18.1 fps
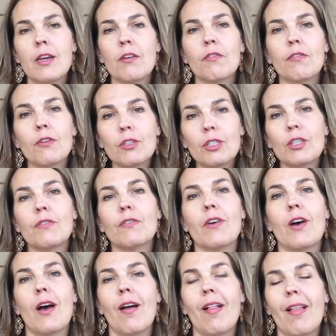First of
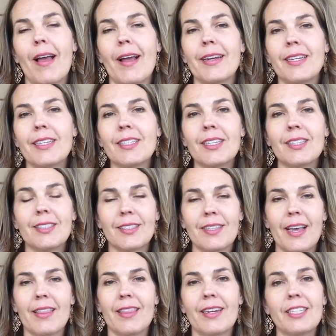all, I need to
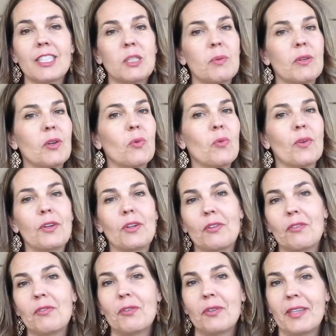say that it's been a
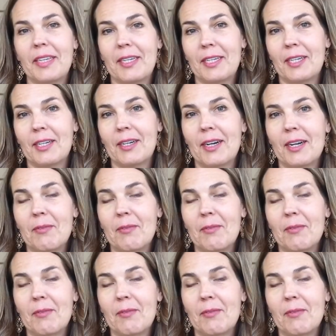wonderful year,